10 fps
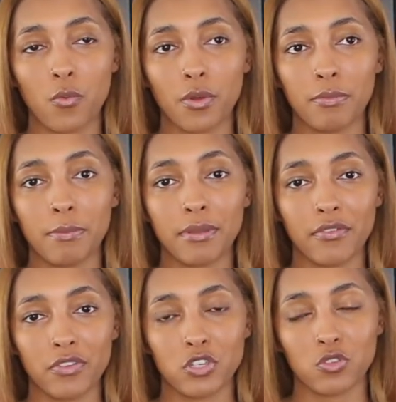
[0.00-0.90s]
would be
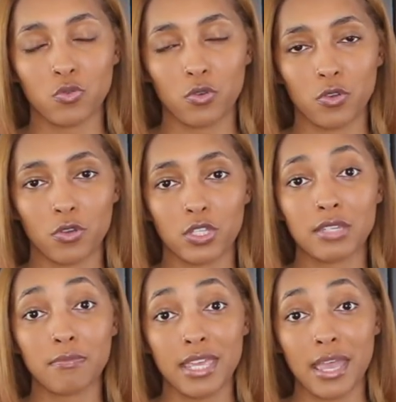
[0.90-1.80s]
beneficial to,
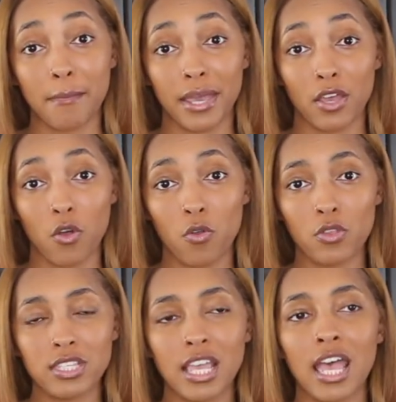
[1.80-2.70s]
to me and my
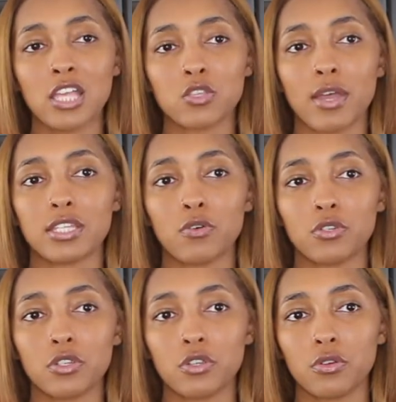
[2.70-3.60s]
goals. So I
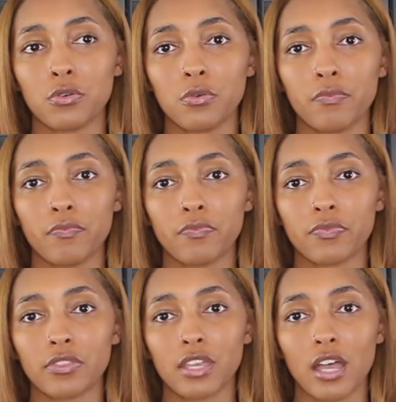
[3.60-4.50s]
don't do,
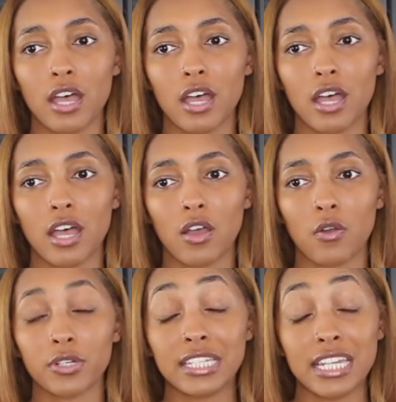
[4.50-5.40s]

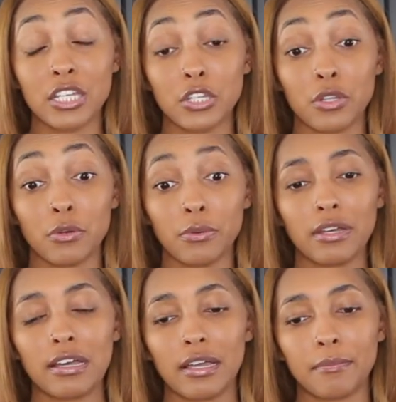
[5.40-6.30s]
or didn't do,
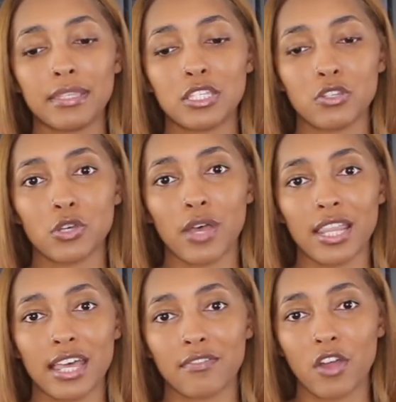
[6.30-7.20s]
um, and still don't, a
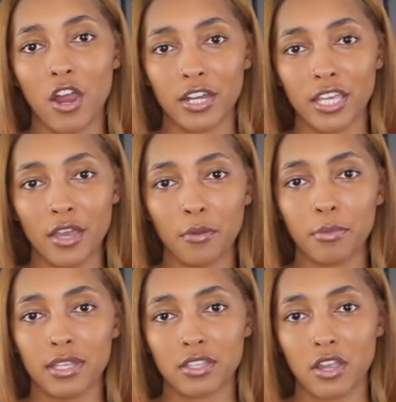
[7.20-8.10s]
lot of
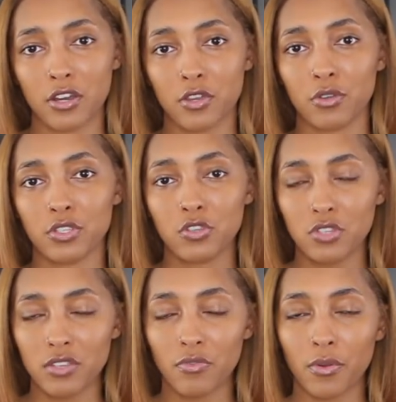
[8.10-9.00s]
cardio, because cardio is
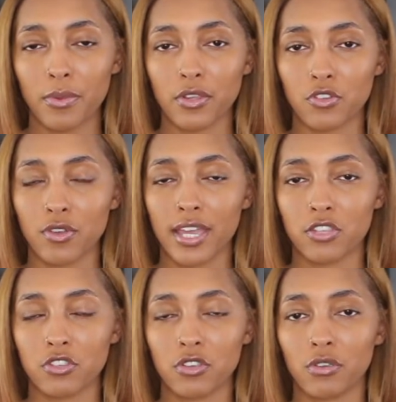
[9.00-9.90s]
usually for when you're
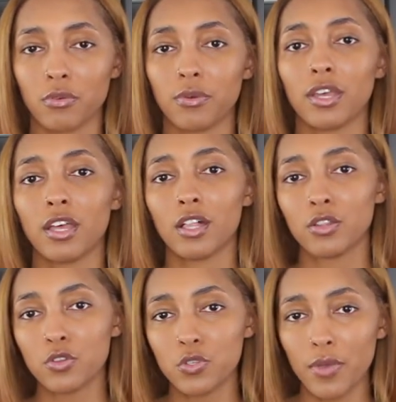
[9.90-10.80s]
trying to
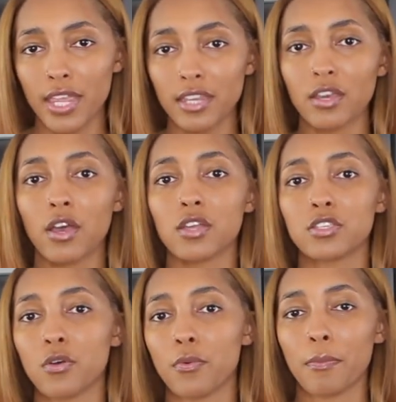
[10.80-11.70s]
lose weight.
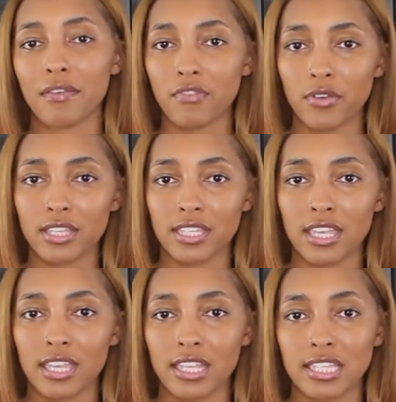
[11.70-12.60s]
So my focus
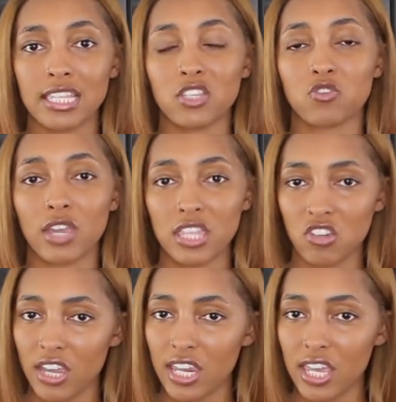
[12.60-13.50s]
is, is strength
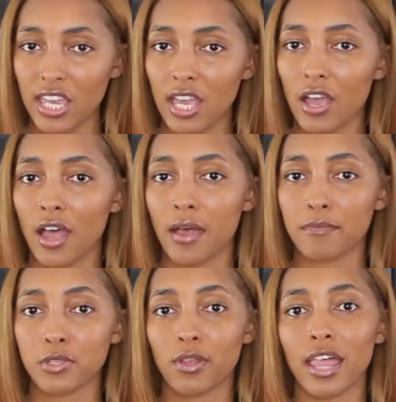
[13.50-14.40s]
training.
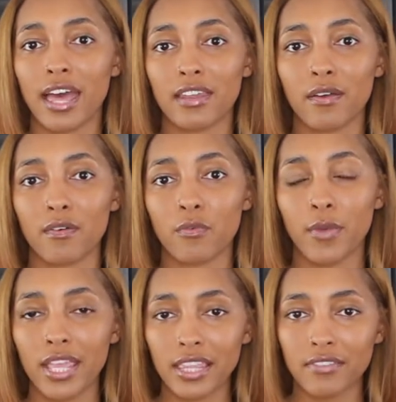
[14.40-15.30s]
Um, so a lot of
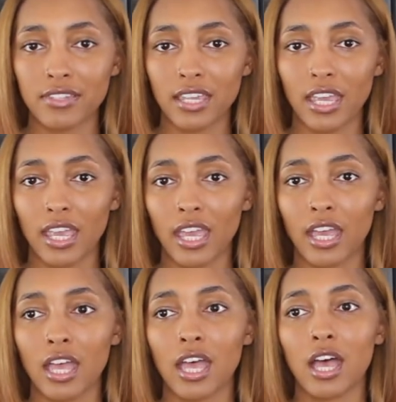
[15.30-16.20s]

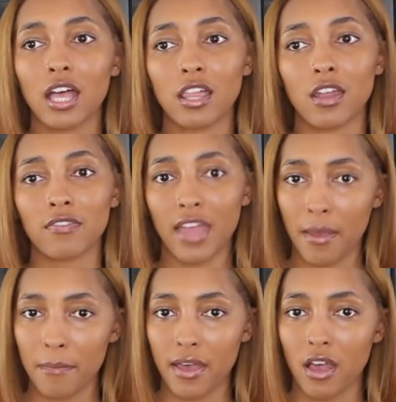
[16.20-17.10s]
weightlifting, a lot of
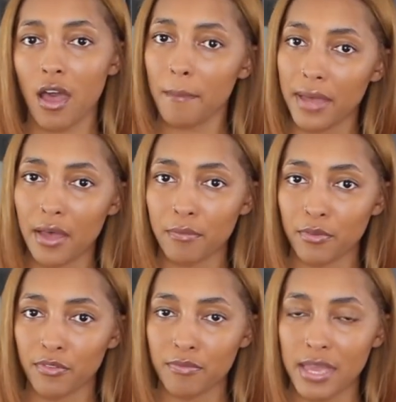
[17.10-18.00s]
comp compound
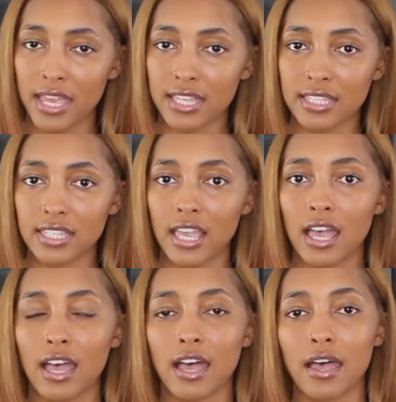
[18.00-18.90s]
movements,
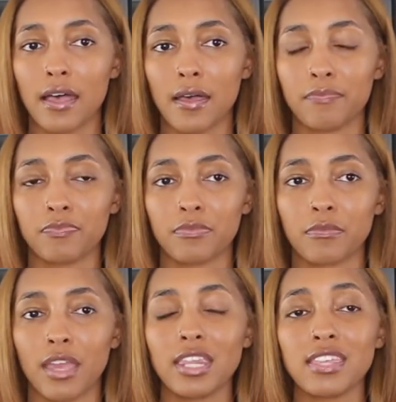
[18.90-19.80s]
um,
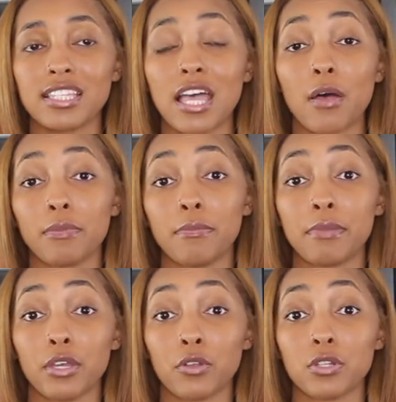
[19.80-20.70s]
anything to help me
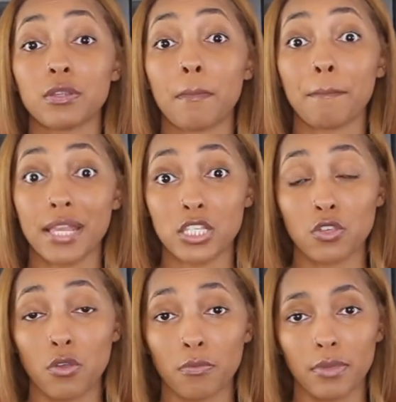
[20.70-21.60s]
build
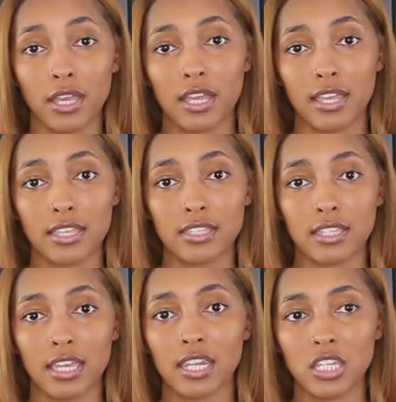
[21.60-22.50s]
muscle,
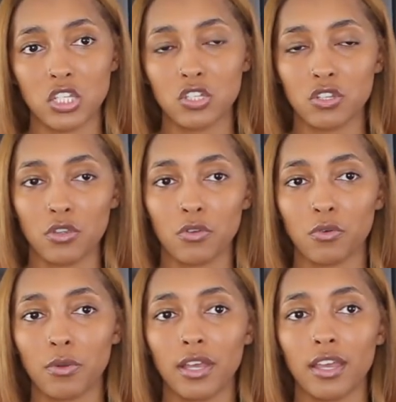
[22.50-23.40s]
because in addition to,
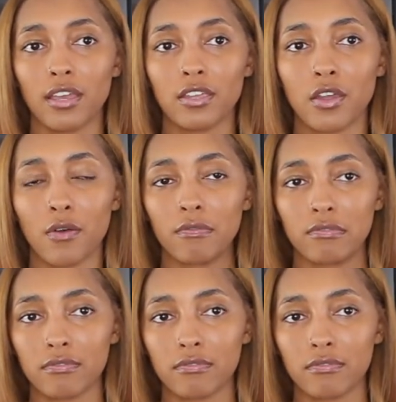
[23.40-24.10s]
you know,